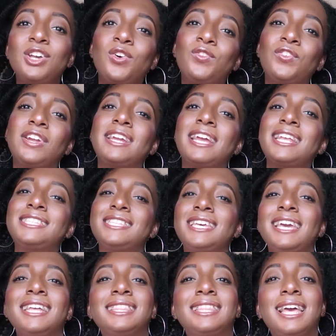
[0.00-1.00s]
Don't forget to
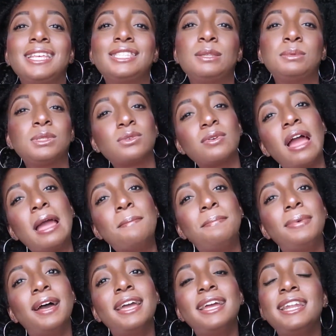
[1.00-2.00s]
hit that
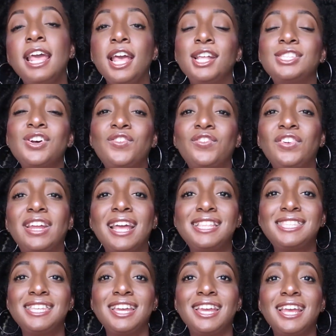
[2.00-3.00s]
subscribe button. Don't
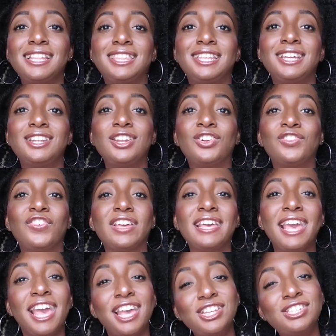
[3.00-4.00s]
forget to hit the
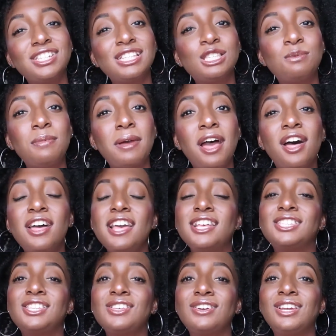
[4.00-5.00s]
notifications bell
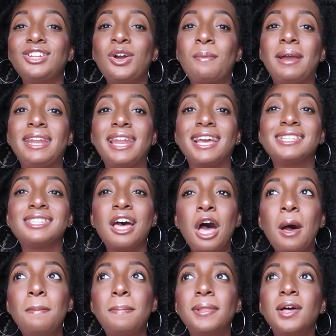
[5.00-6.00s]
so you can know my next
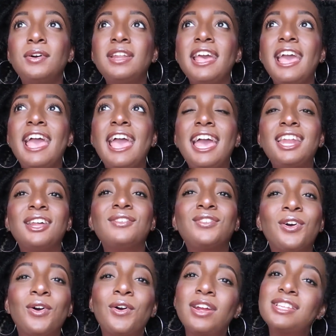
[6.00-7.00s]
upload. And
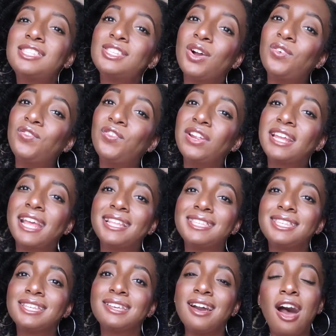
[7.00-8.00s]
of course, don't
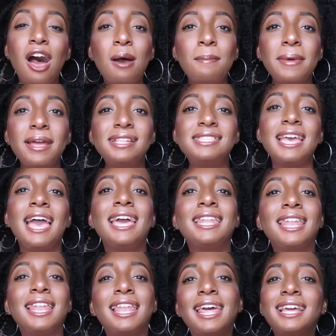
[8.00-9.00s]
forget to comment
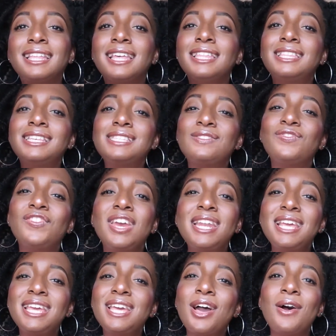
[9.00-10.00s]
and like this
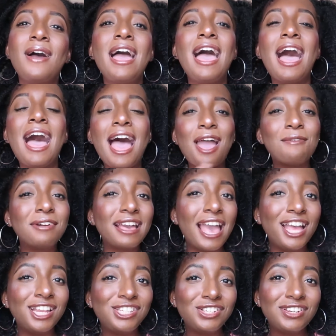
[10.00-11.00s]
video. I will
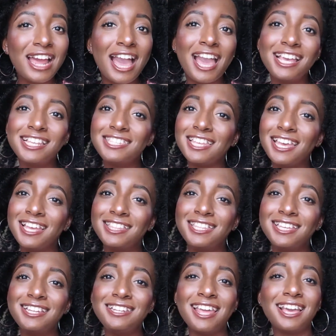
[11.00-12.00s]
catch you guys in
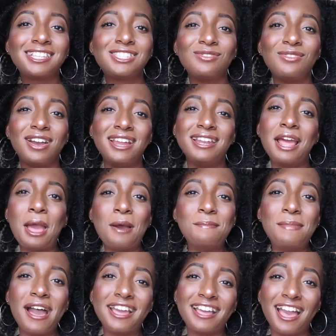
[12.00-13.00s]
the next one.
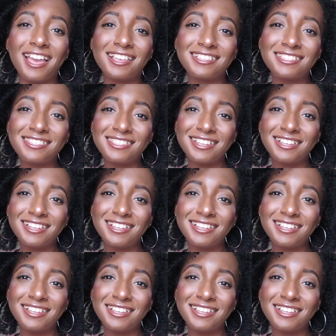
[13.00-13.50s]
Bye guys.